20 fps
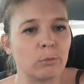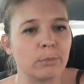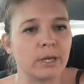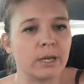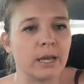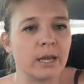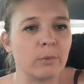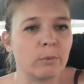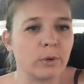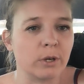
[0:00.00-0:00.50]

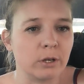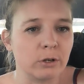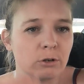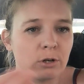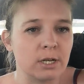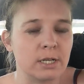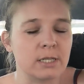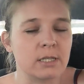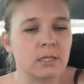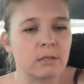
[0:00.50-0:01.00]
and we
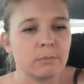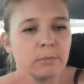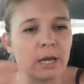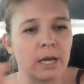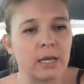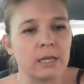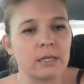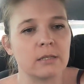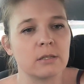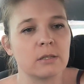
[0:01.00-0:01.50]
address them
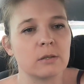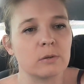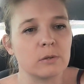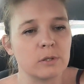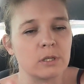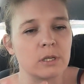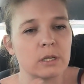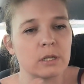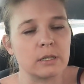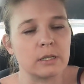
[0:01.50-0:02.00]
as those
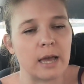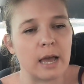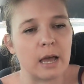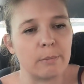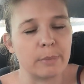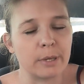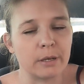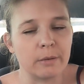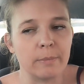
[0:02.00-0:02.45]
things happen.